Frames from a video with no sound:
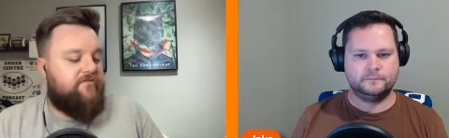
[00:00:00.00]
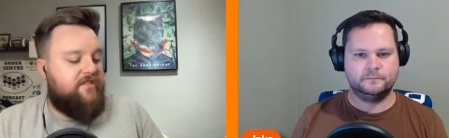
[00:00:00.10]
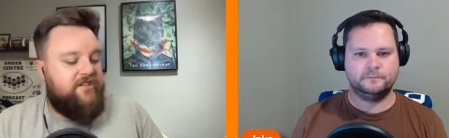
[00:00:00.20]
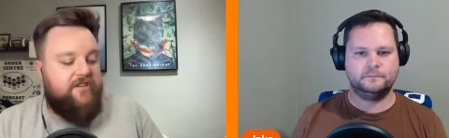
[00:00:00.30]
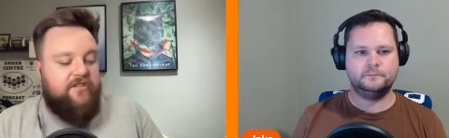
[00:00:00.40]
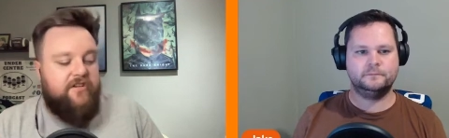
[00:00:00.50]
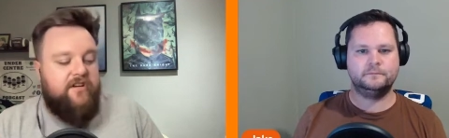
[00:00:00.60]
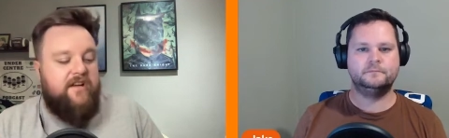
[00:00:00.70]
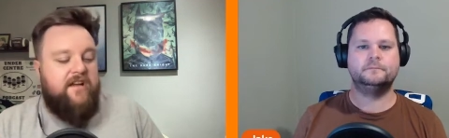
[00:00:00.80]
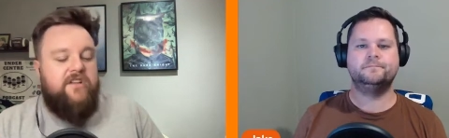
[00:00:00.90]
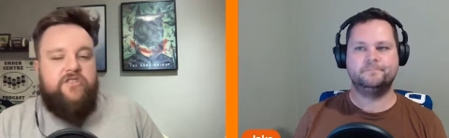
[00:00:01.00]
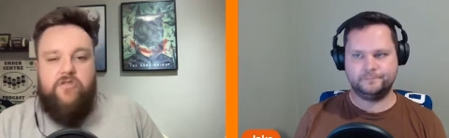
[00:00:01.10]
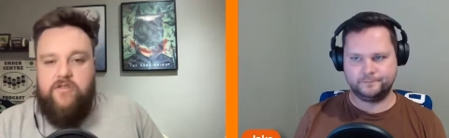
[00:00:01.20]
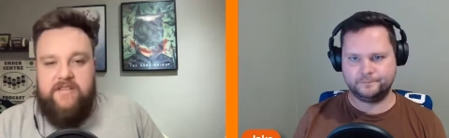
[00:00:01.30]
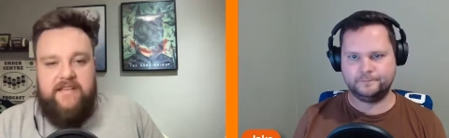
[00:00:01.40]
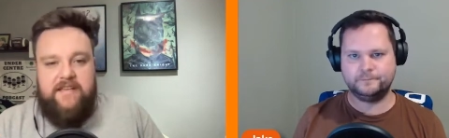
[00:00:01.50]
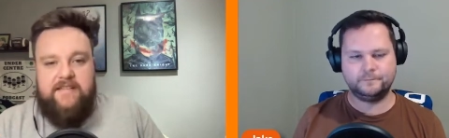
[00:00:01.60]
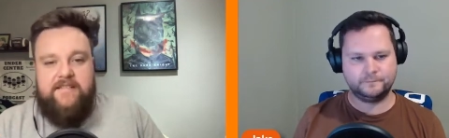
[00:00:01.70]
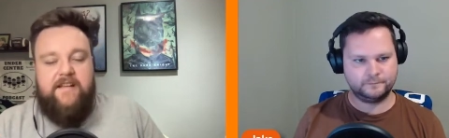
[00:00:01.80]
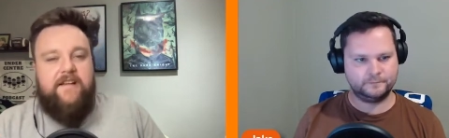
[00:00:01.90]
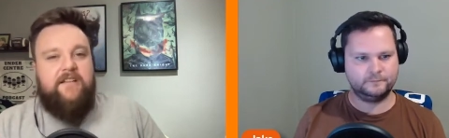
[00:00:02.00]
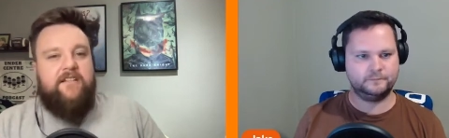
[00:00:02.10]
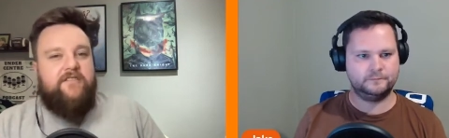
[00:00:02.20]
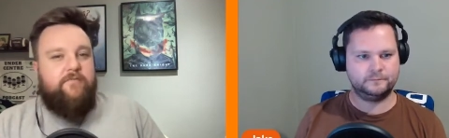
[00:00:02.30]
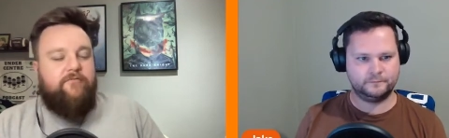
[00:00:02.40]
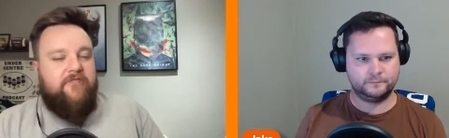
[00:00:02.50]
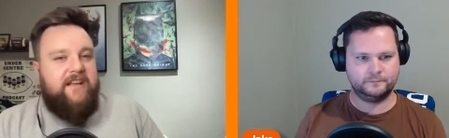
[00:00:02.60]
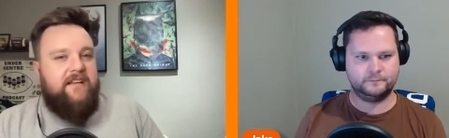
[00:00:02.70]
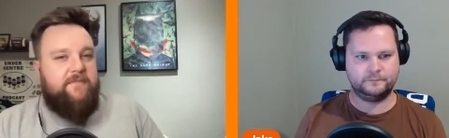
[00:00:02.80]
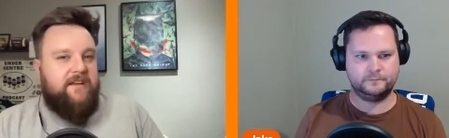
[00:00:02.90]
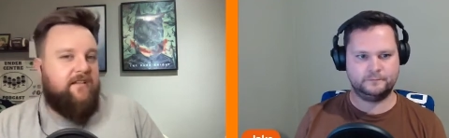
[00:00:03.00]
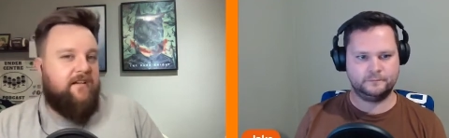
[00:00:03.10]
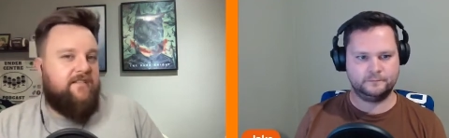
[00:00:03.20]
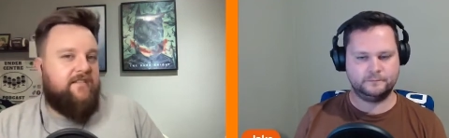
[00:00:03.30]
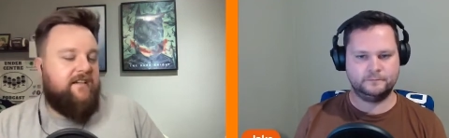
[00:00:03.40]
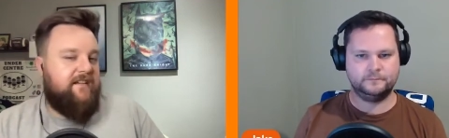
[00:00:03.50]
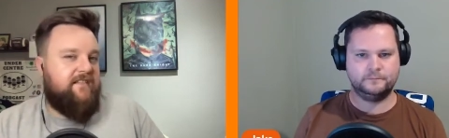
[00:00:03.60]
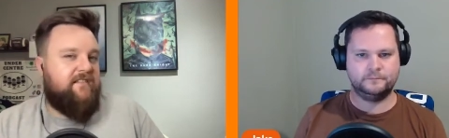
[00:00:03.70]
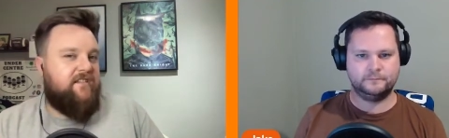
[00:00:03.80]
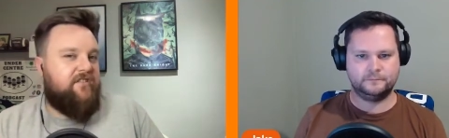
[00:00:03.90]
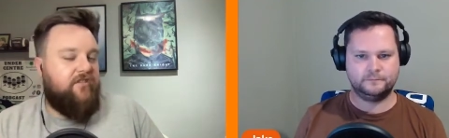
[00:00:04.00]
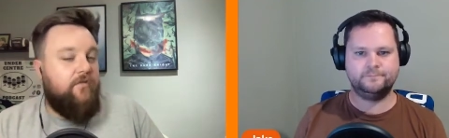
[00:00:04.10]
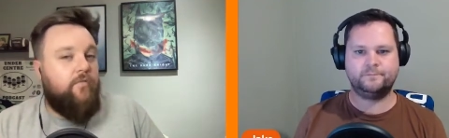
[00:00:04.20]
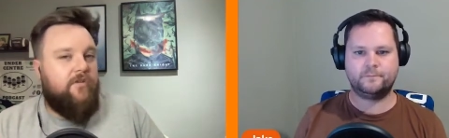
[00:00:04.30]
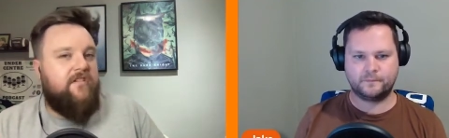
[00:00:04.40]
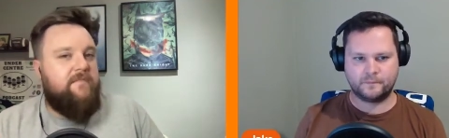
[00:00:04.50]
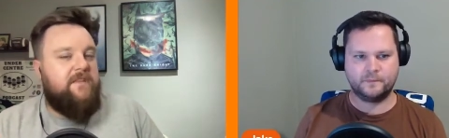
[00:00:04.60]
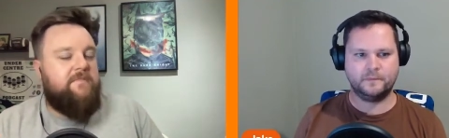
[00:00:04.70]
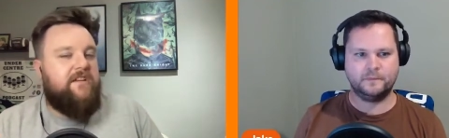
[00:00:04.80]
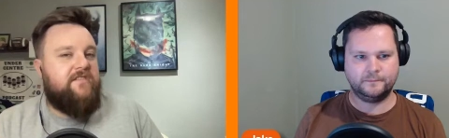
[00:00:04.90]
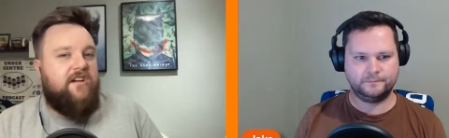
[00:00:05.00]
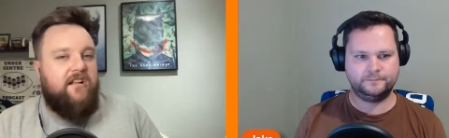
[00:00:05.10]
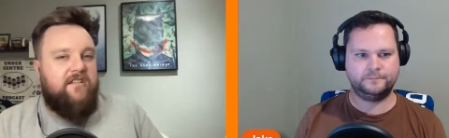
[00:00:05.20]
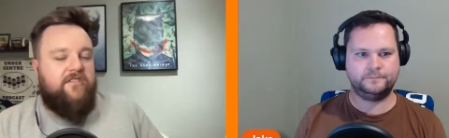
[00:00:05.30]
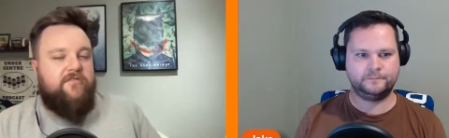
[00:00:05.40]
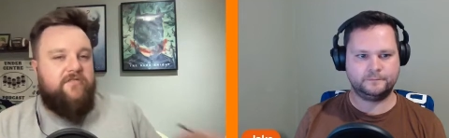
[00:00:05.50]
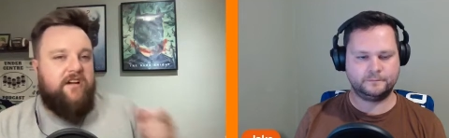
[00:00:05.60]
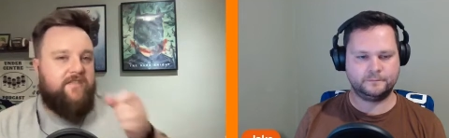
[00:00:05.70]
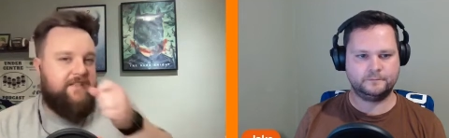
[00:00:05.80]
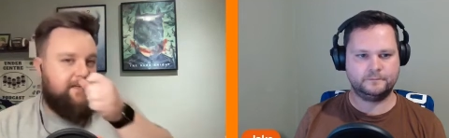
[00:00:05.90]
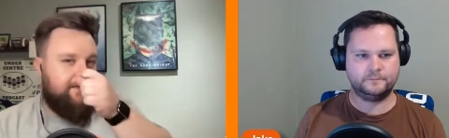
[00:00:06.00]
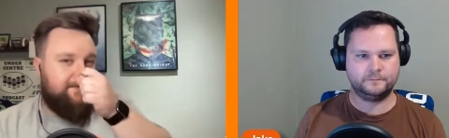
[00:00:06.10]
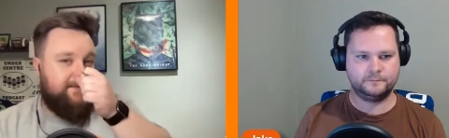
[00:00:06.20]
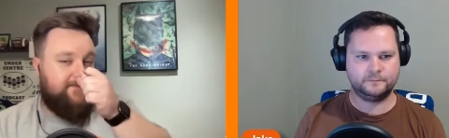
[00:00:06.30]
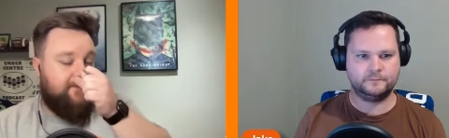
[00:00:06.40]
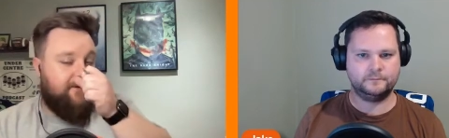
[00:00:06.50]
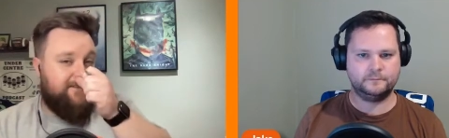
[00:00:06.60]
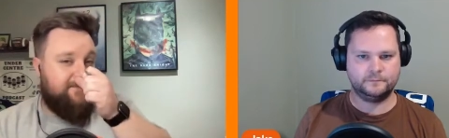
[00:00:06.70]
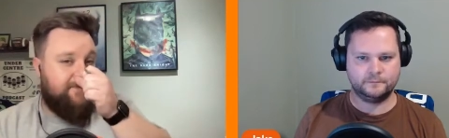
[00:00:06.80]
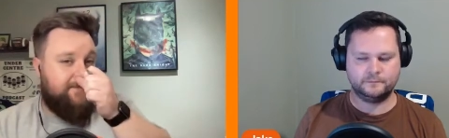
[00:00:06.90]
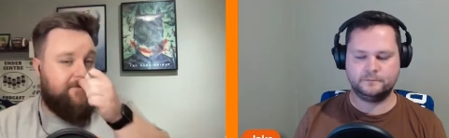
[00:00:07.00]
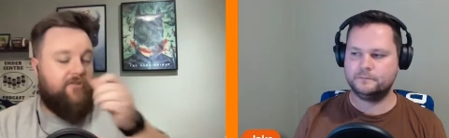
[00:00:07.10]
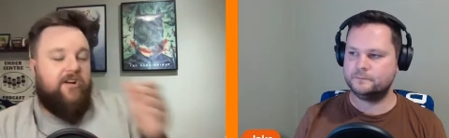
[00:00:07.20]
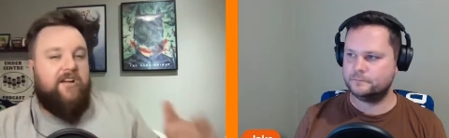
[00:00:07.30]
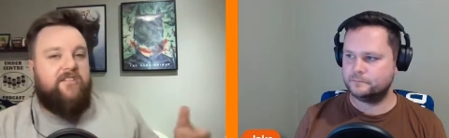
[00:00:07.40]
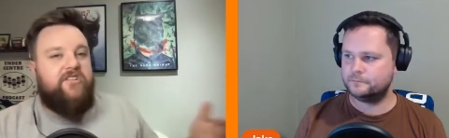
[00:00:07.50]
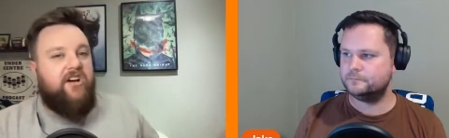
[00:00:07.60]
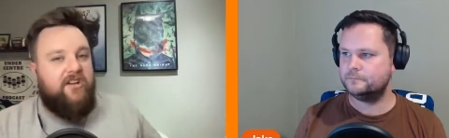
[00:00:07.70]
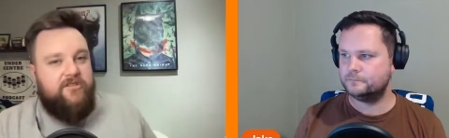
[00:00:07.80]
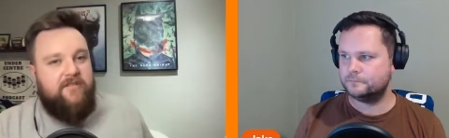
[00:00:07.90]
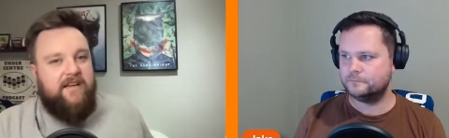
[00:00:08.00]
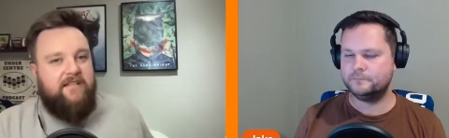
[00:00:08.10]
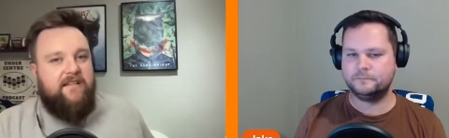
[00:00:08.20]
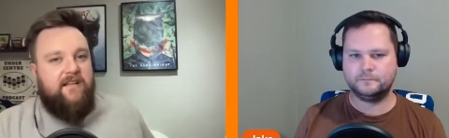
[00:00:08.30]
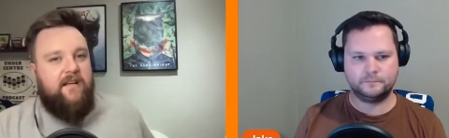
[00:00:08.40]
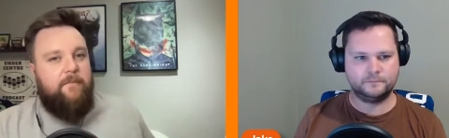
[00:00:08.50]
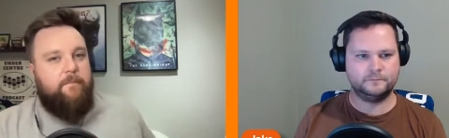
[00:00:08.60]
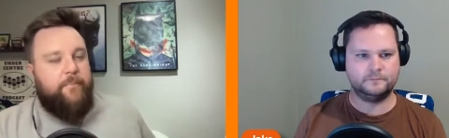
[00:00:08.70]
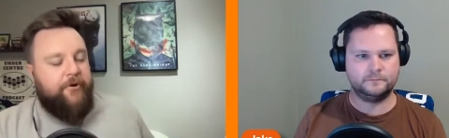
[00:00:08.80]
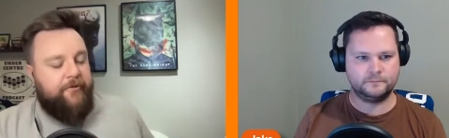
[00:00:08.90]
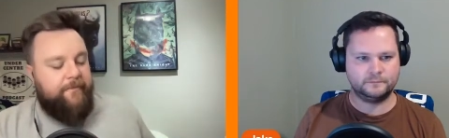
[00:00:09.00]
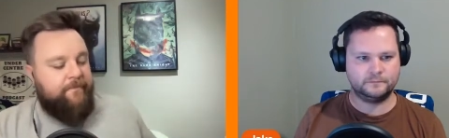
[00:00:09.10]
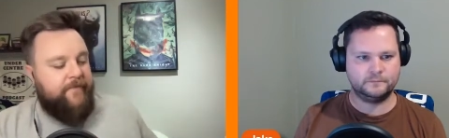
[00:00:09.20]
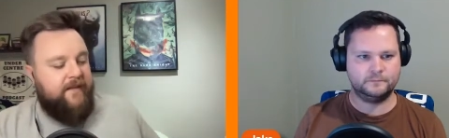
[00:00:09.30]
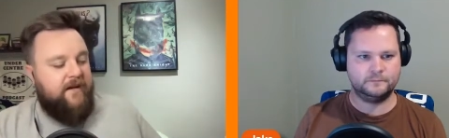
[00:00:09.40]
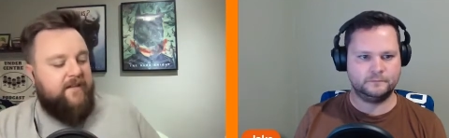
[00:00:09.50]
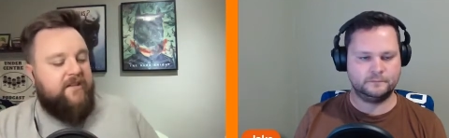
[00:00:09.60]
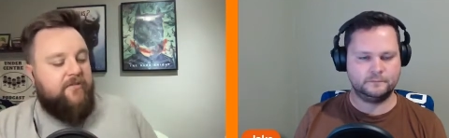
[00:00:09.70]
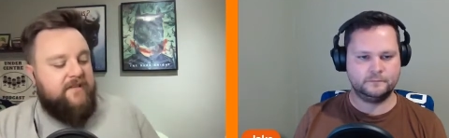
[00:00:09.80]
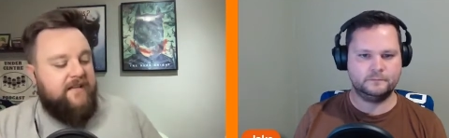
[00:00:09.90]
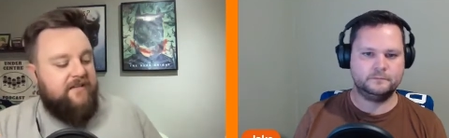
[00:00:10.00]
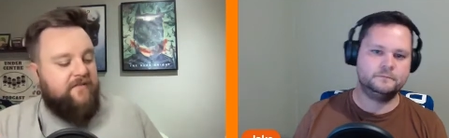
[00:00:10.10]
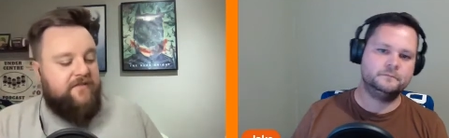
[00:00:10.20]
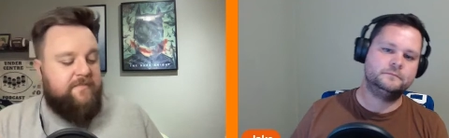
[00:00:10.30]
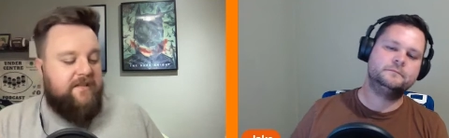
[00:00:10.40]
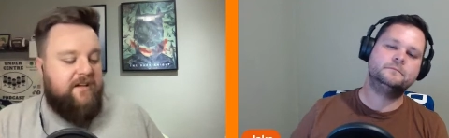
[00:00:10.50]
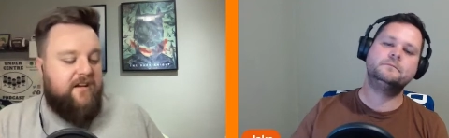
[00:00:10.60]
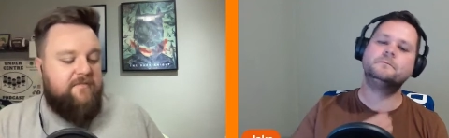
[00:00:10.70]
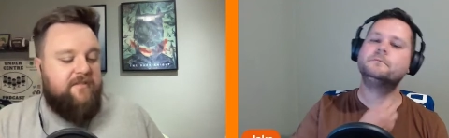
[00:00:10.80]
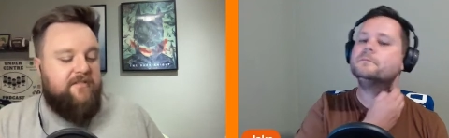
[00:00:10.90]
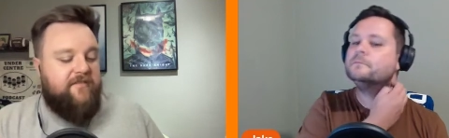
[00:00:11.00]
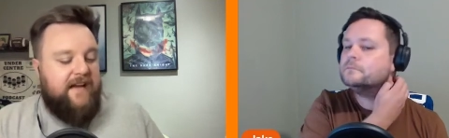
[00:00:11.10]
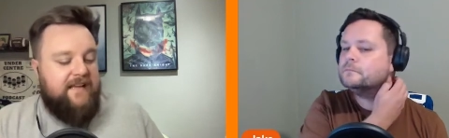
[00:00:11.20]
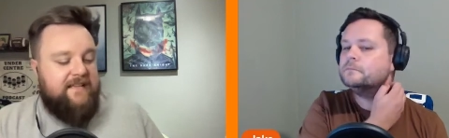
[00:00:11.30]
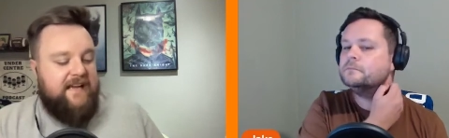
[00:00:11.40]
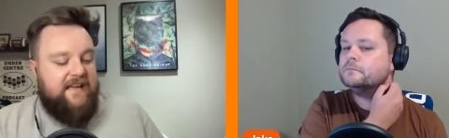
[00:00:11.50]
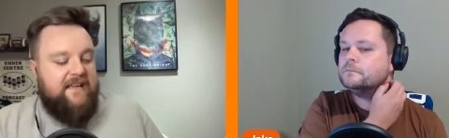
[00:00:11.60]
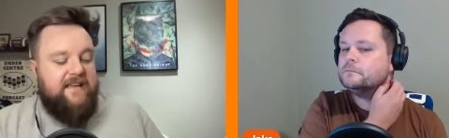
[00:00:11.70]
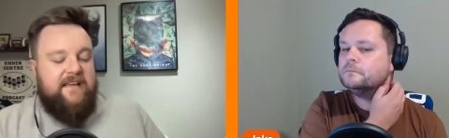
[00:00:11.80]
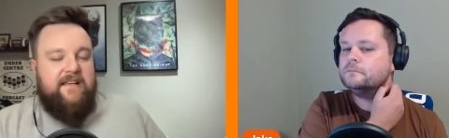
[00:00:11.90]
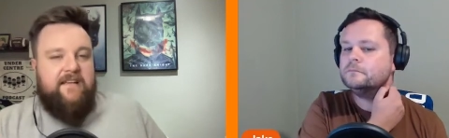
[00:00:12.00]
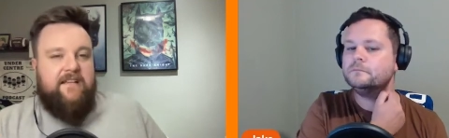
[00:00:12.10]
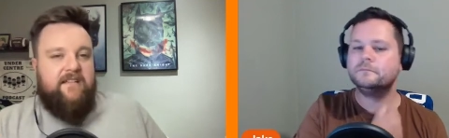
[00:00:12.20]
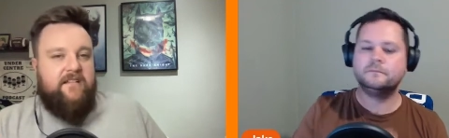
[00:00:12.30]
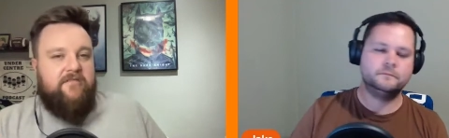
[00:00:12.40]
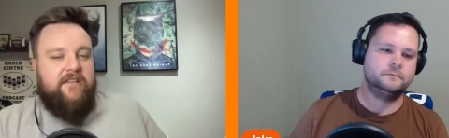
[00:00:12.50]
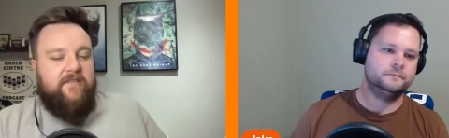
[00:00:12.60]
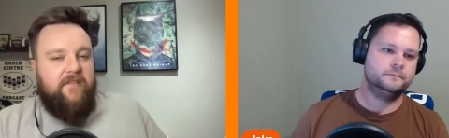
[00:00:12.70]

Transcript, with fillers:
Speaker 1: Christian Kirk, Jordan Hicks. There's some really big losses there that do worry me because all the news off season, of course, has been about Kyler's contract, but I don't think enough has been talked about the fact that you know they've